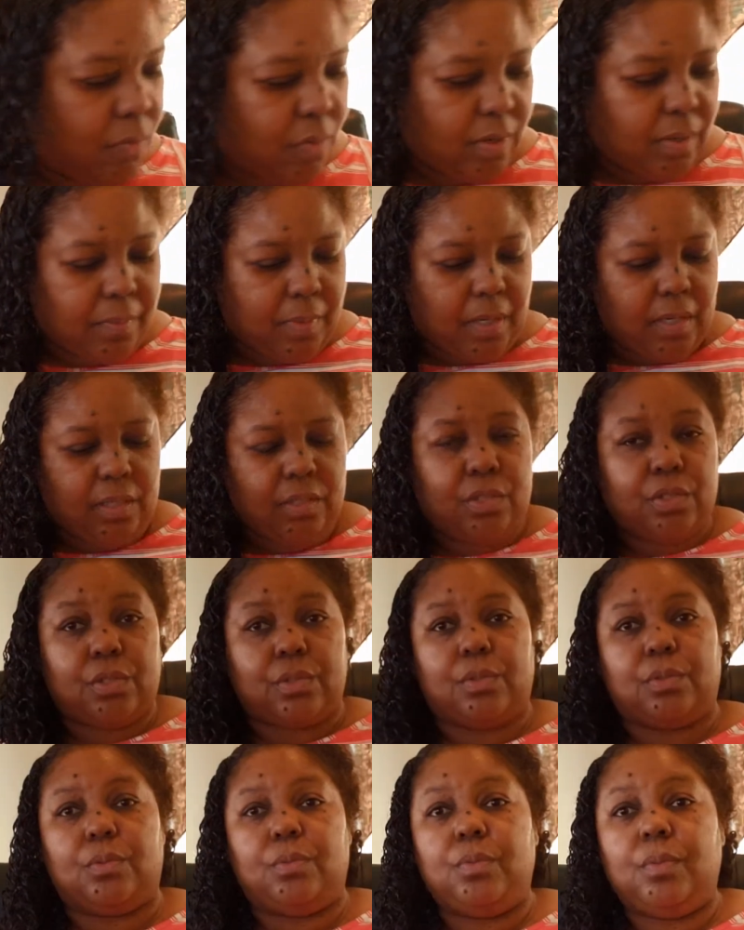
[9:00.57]
what I'm going to
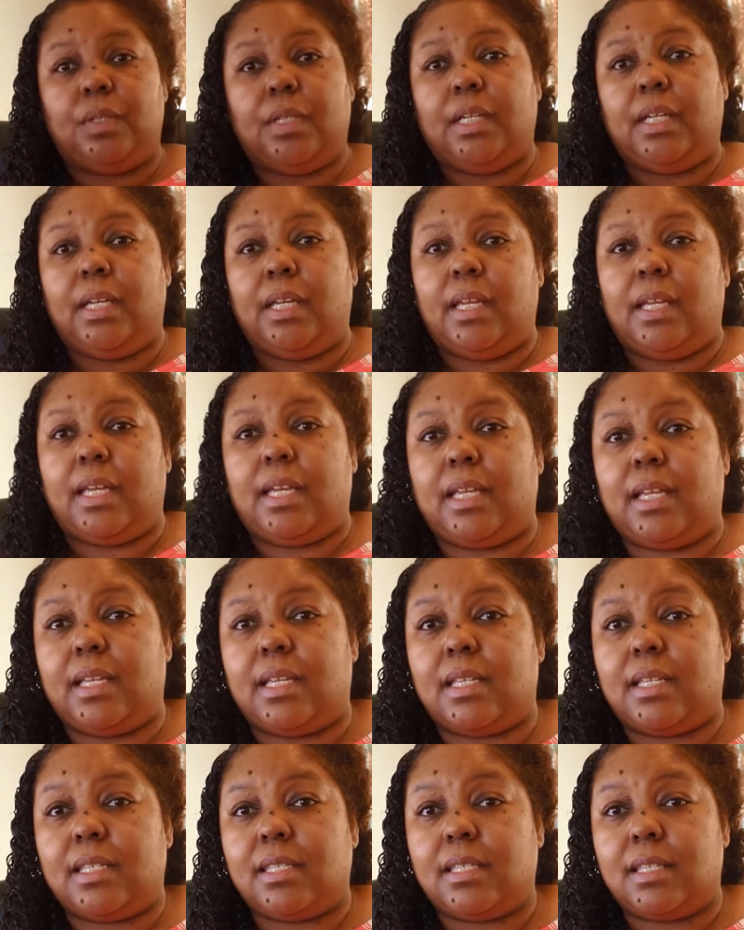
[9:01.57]
do
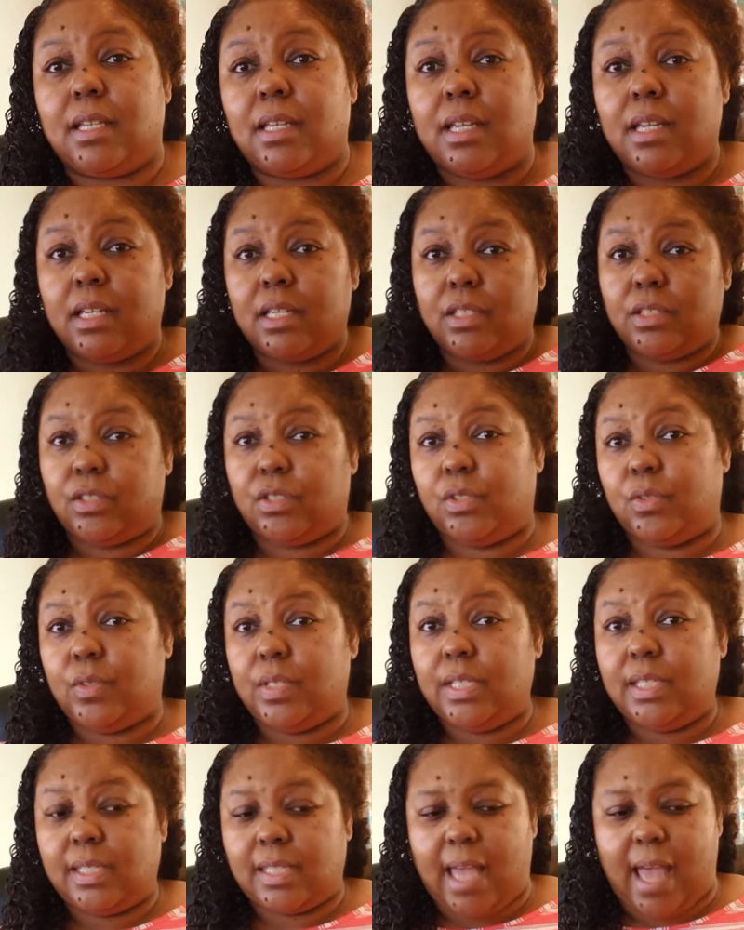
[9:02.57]
is do
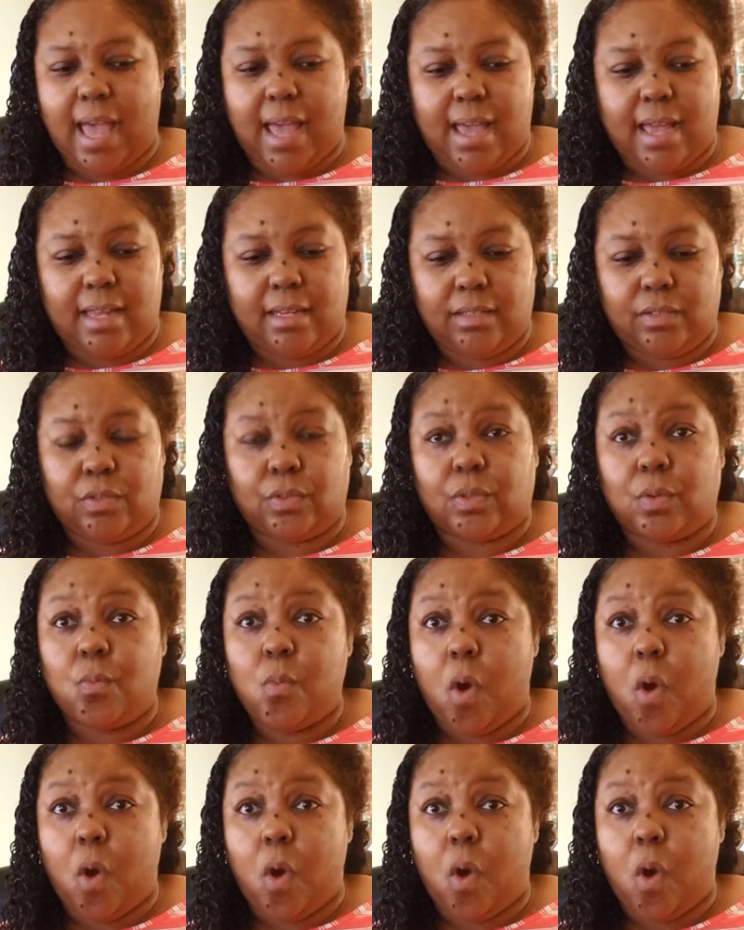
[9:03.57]
this side. You can